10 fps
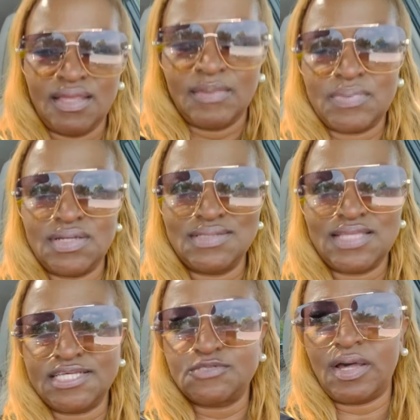But
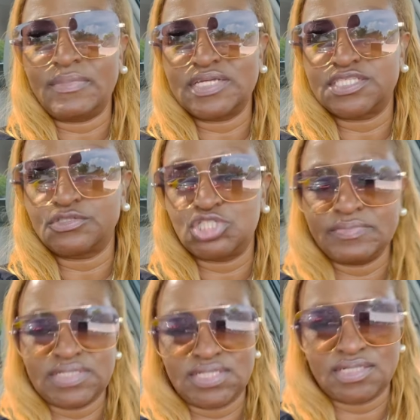that's why my social
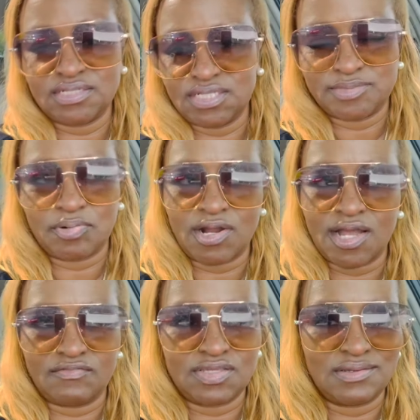media is
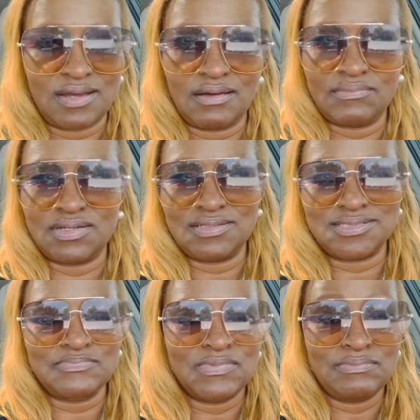private, y'all,
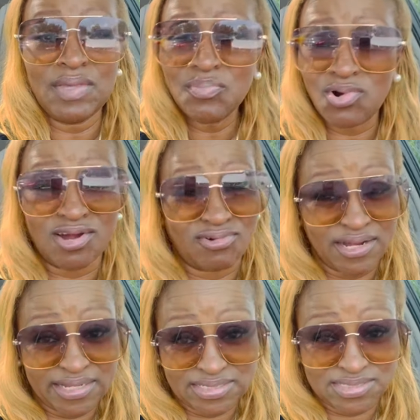because people are
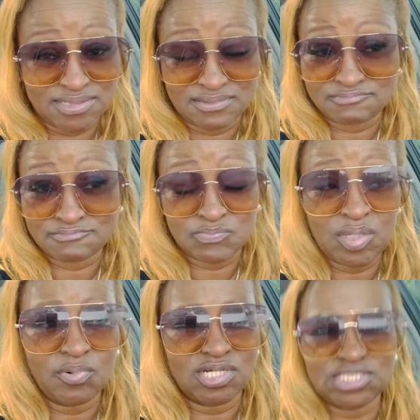crazy.
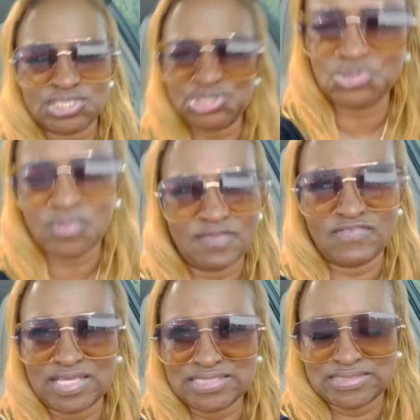People are just too
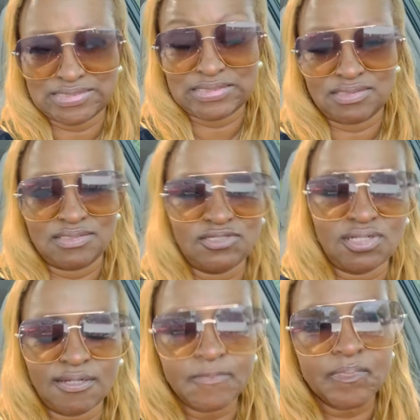invested, you
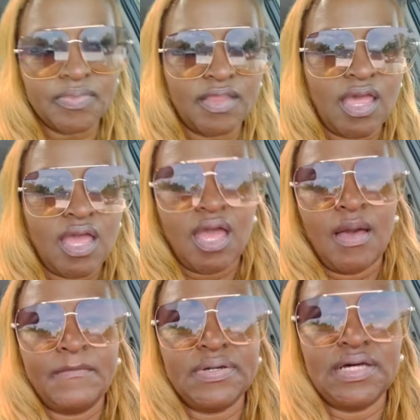know.
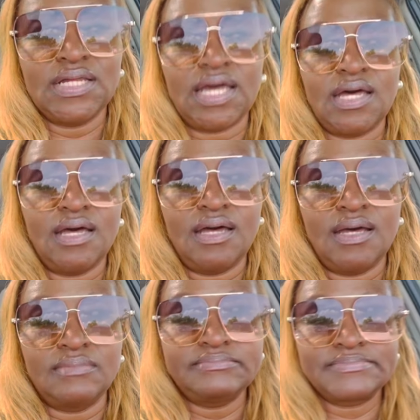But
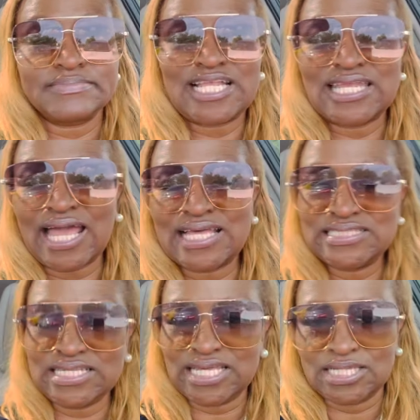like I
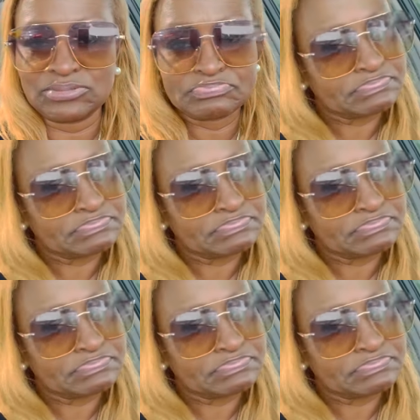said,